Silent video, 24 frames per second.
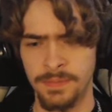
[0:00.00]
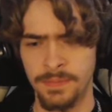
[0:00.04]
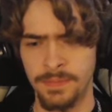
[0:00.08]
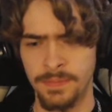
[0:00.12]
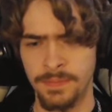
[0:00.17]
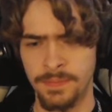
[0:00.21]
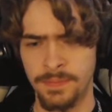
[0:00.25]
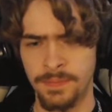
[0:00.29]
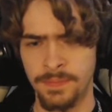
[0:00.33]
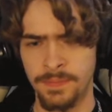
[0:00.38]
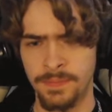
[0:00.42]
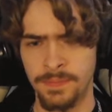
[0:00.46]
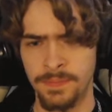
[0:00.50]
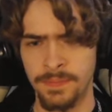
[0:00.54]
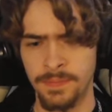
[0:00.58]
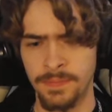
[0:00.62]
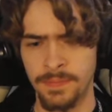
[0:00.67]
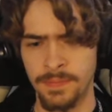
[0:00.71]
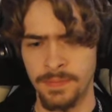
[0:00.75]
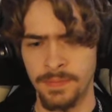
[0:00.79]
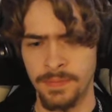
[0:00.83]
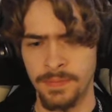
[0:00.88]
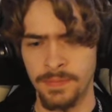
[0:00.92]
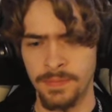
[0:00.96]

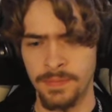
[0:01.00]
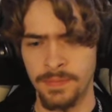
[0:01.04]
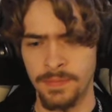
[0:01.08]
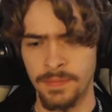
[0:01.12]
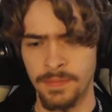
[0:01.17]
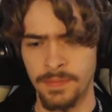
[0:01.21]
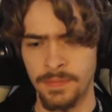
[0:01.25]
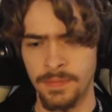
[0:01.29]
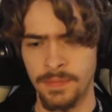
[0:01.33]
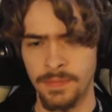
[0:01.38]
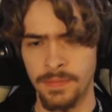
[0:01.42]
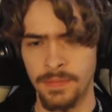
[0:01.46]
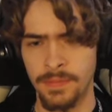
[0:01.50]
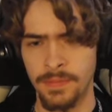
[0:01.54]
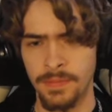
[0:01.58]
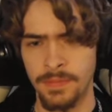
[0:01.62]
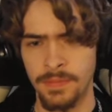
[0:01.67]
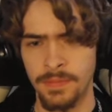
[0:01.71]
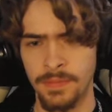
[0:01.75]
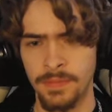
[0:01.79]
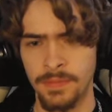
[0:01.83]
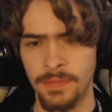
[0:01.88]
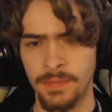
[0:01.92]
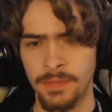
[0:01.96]

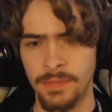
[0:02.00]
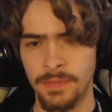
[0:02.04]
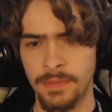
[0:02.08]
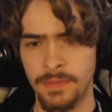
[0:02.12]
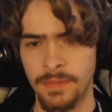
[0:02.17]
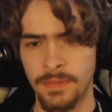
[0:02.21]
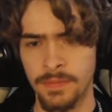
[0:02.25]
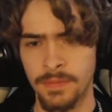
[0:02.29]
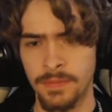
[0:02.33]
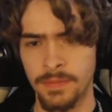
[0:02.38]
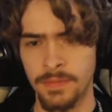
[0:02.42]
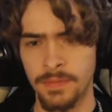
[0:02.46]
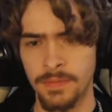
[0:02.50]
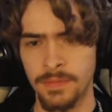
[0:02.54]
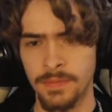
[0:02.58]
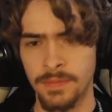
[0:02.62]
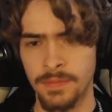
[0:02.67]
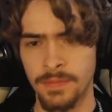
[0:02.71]
[no speech]